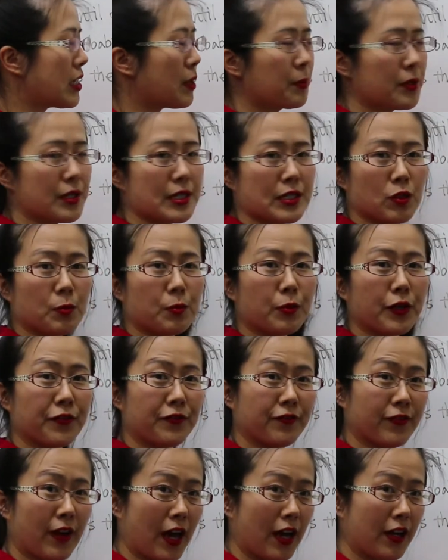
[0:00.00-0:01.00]
number is
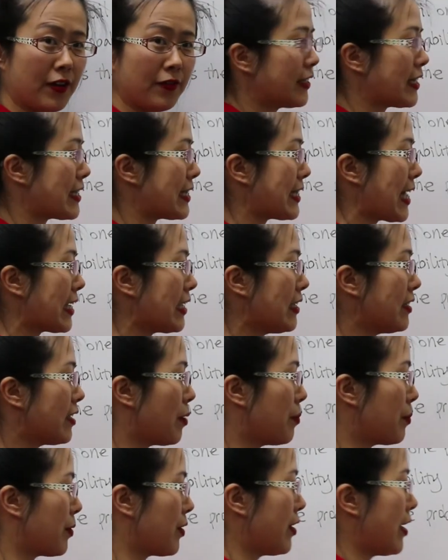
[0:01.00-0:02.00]
0.5, the second
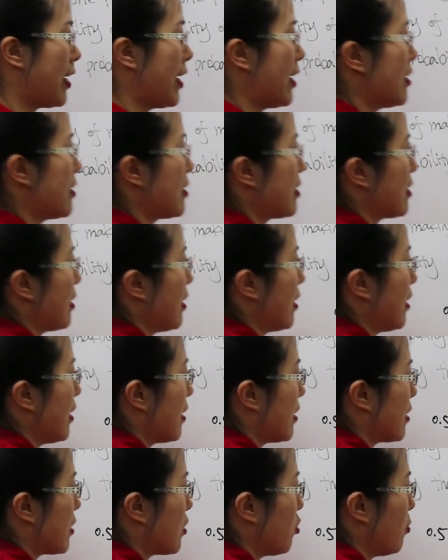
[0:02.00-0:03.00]
number is
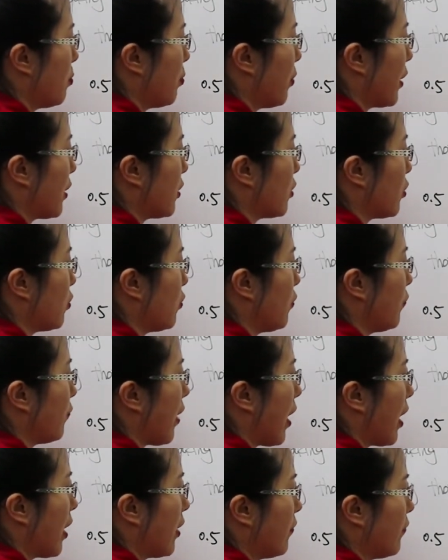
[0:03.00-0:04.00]

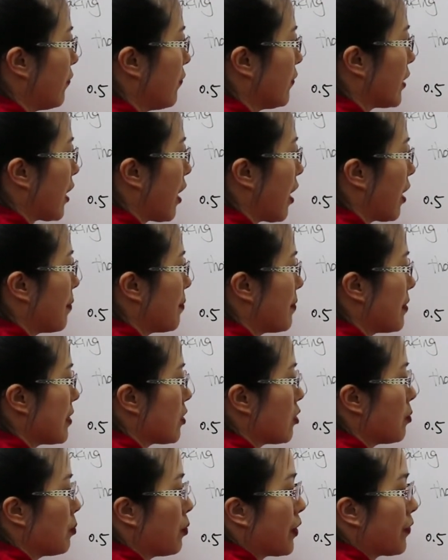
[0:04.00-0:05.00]
0.25 times
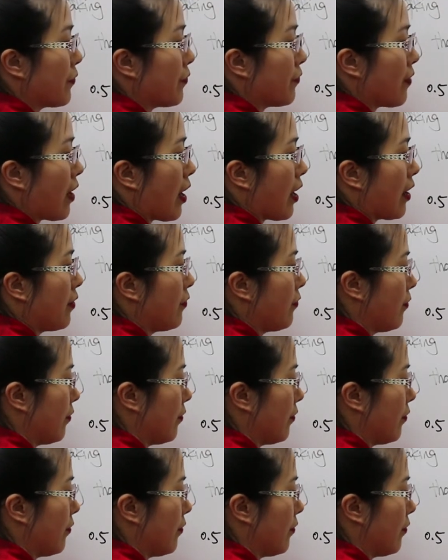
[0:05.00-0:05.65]
0.5,